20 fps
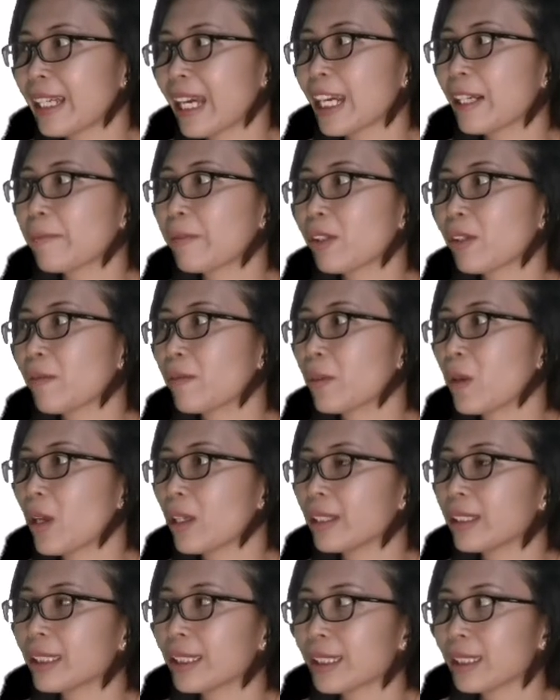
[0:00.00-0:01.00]
types of
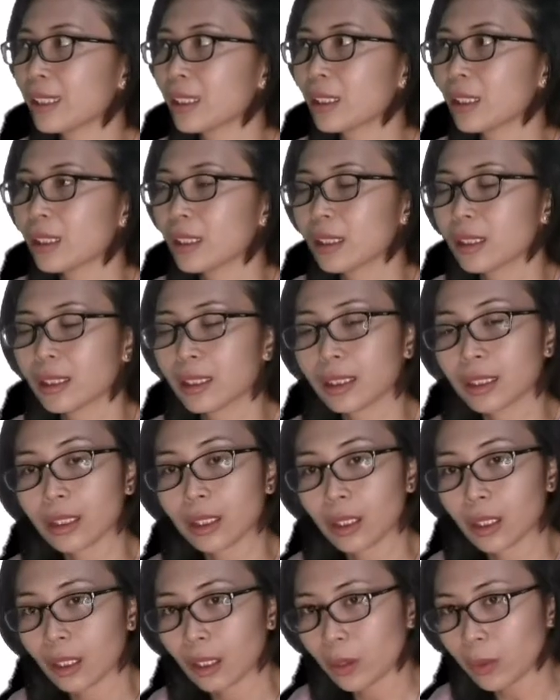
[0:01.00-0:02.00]
context
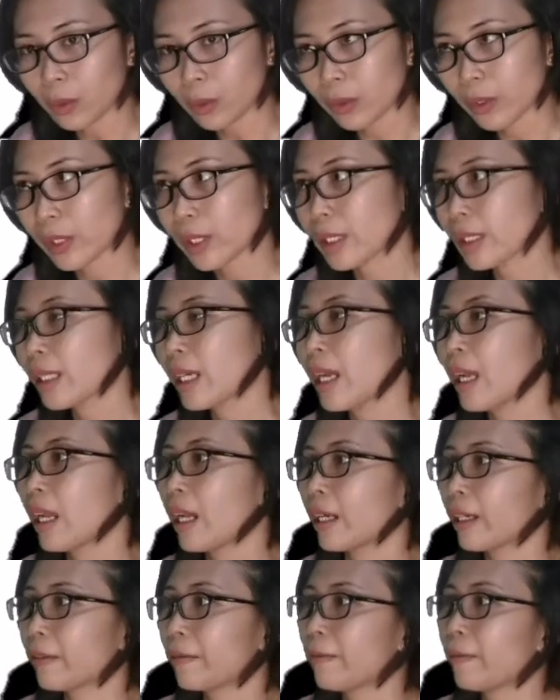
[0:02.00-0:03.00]
clues.
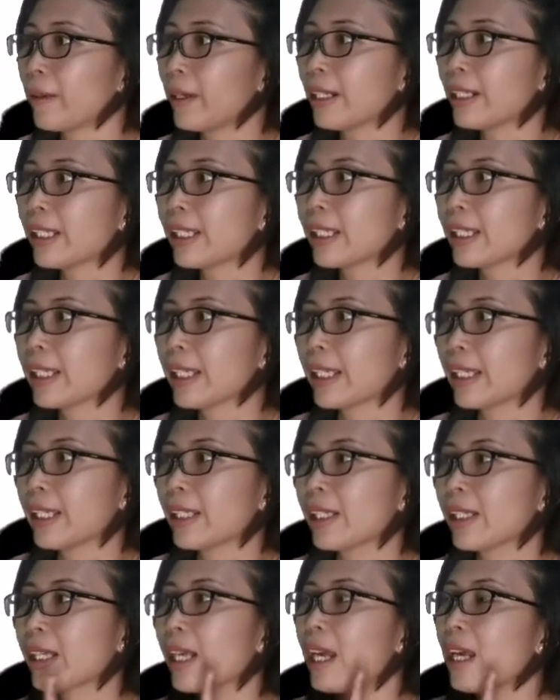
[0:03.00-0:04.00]
The first
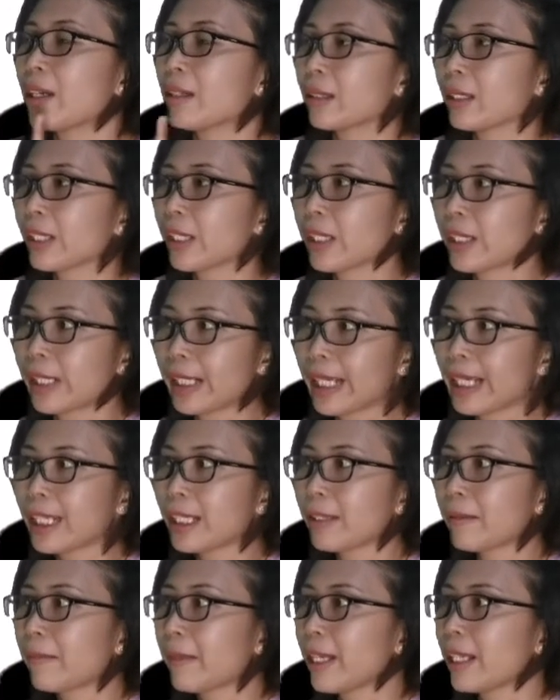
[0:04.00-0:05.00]
is
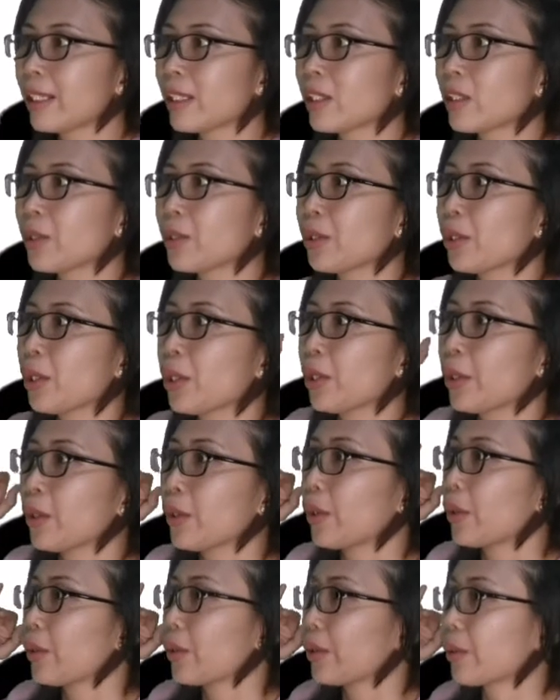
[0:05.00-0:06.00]
restatement
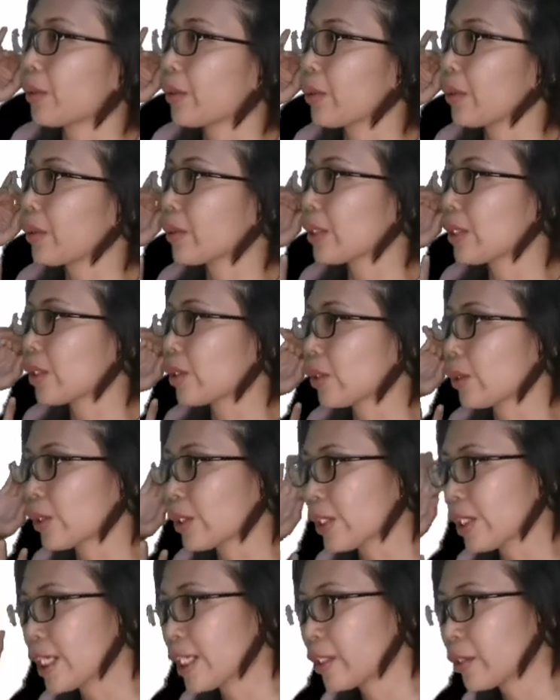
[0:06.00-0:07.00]

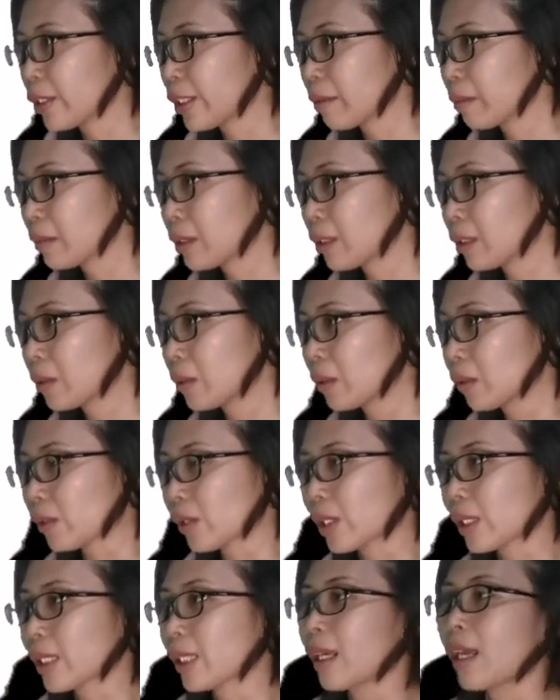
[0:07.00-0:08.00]
or synonym
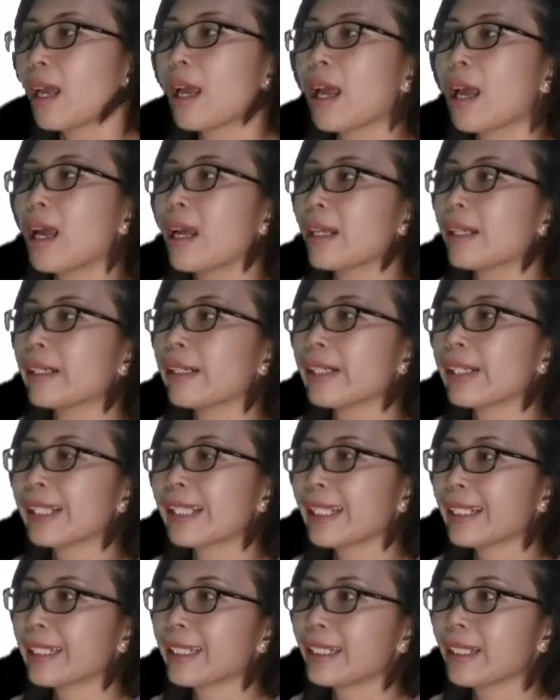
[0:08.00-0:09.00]
clues. The
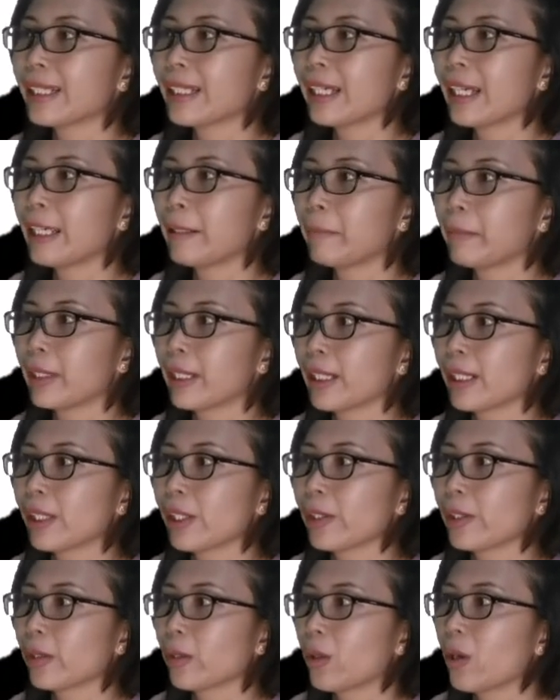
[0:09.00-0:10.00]
second type
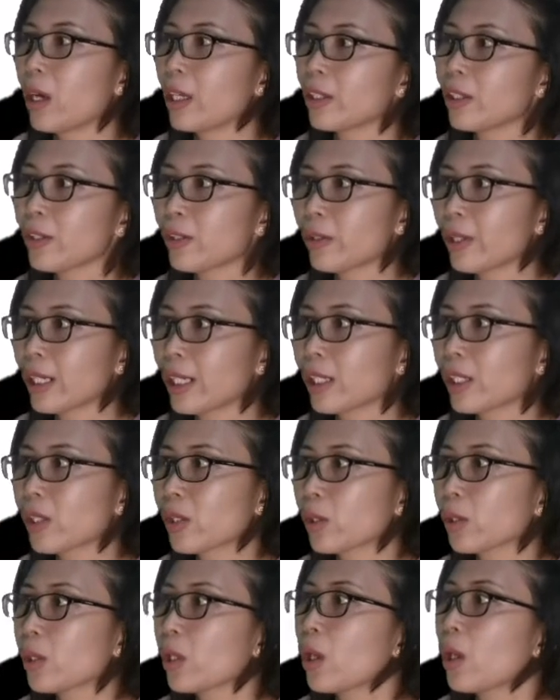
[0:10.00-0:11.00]
is the
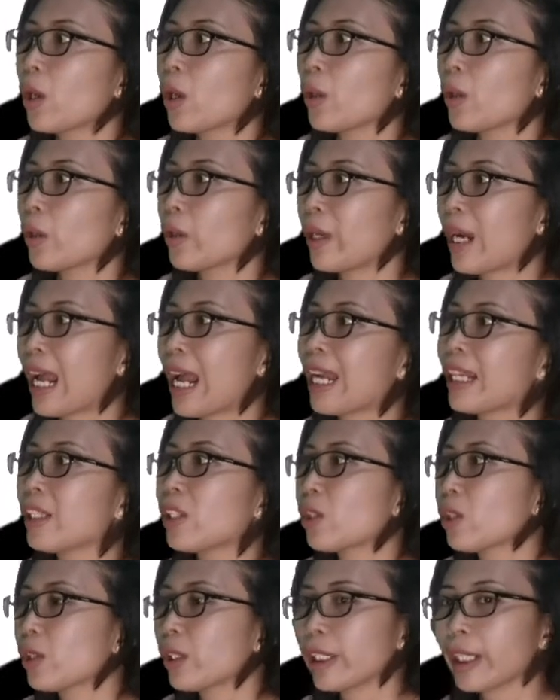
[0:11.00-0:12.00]
contrast or
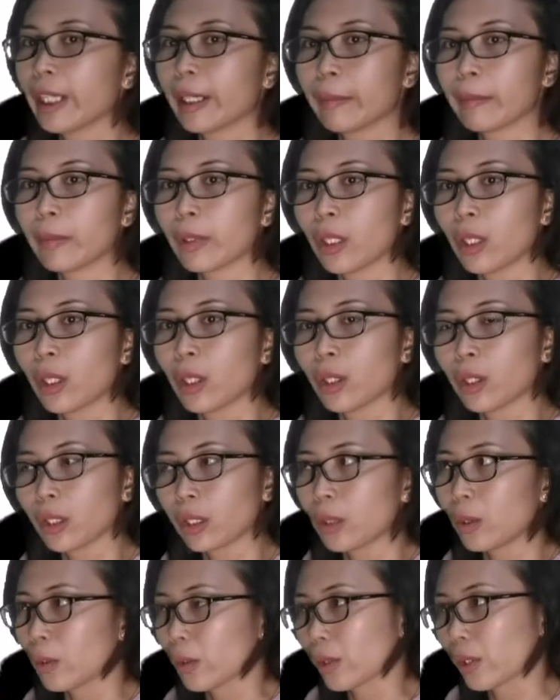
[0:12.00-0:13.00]
antonym
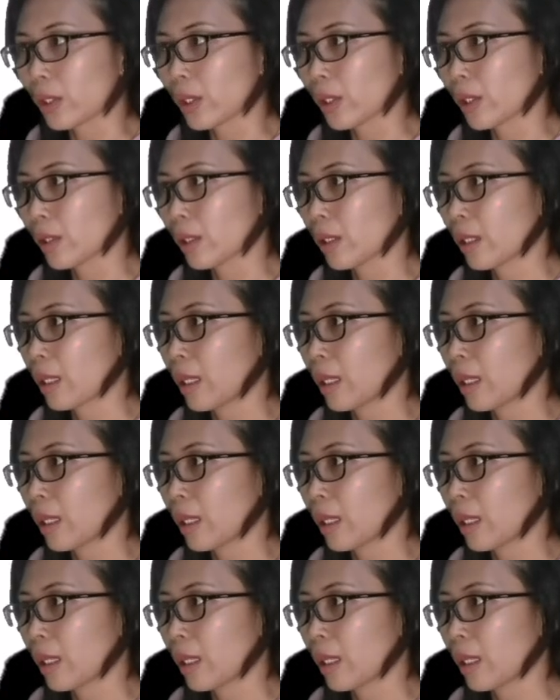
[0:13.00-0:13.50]
clues.